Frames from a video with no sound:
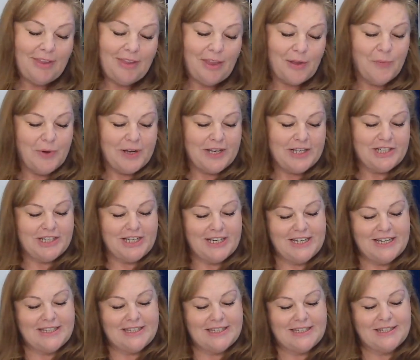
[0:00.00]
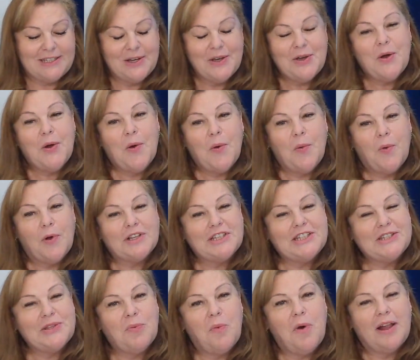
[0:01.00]
which is, what's
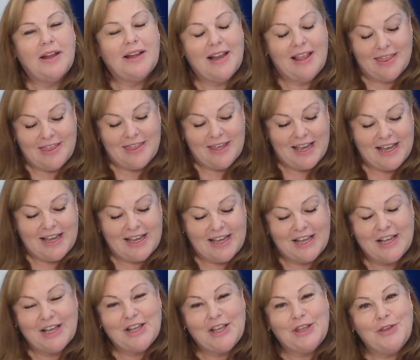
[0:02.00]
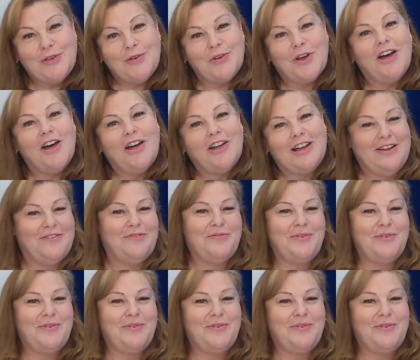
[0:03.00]
the one thing you can't live